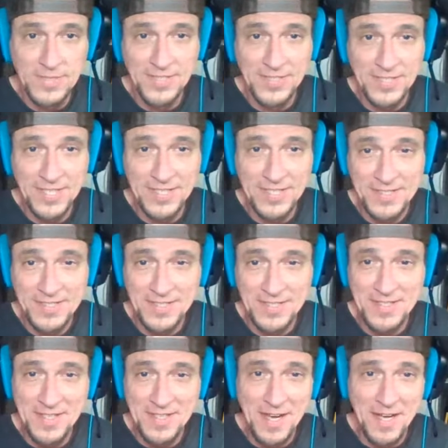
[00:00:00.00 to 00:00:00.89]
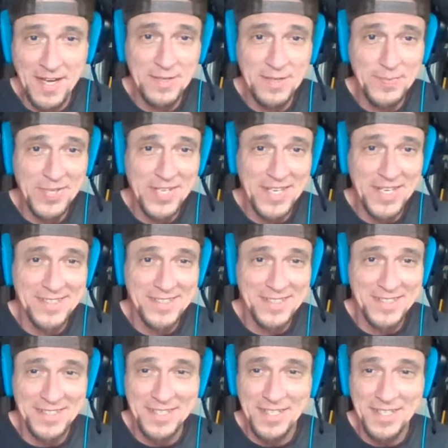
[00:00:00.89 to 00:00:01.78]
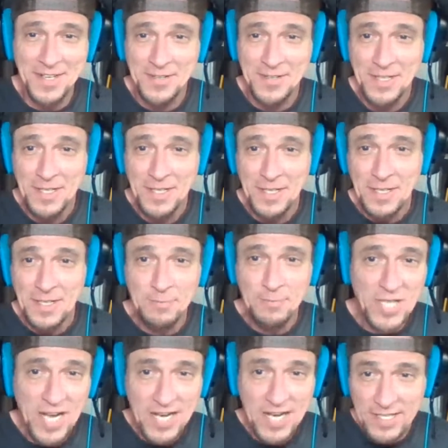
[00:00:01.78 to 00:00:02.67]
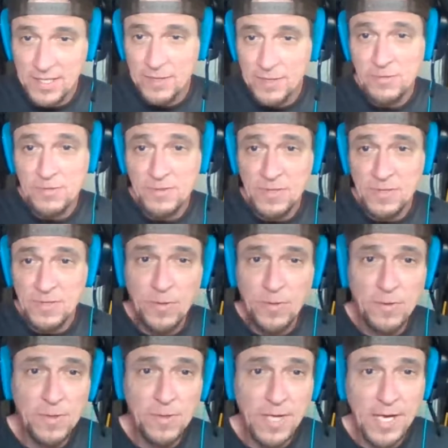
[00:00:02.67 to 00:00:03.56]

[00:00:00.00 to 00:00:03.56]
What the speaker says: this is not your place. Blind Neil's cool.